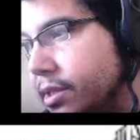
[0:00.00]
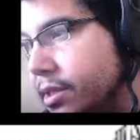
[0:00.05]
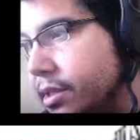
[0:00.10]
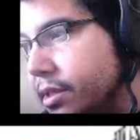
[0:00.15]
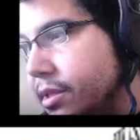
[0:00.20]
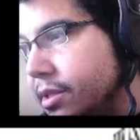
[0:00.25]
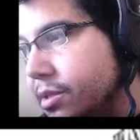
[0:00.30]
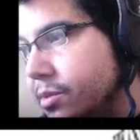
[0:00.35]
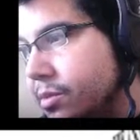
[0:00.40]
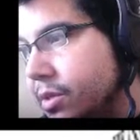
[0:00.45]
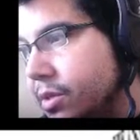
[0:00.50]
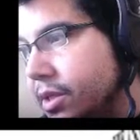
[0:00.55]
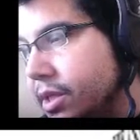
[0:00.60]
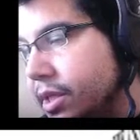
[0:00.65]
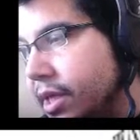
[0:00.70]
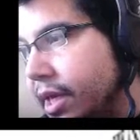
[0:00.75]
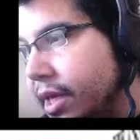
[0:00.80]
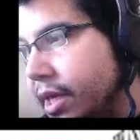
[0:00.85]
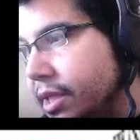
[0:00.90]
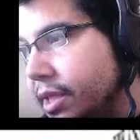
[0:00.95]
This one
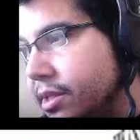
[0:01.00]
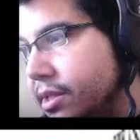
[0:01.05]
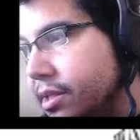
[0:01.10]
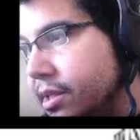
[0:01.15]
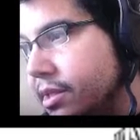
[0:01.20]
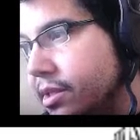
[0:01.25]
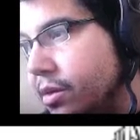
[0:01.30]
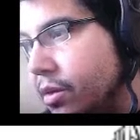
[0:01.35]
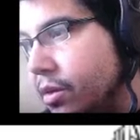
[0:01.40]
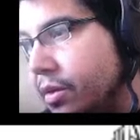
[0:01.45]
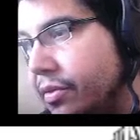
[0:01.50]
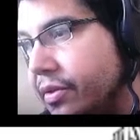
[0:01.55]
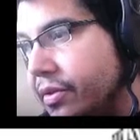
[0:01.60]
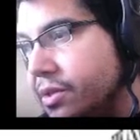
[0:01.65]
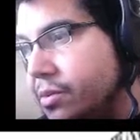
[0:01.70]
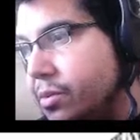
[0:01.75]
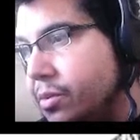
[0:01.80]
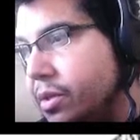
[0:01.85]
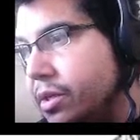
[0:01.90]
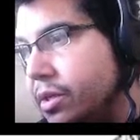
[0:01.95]
next. Let's go to this one.